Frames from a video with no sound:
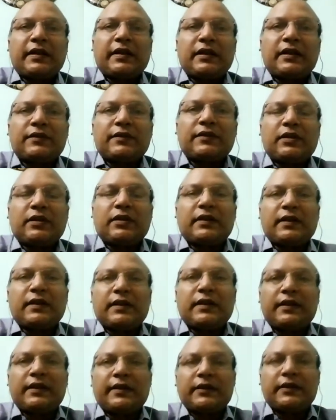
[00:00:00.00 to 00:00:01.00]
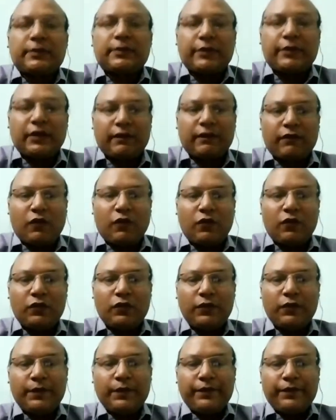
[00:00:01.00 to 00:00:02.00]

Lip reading: That's what it's been found.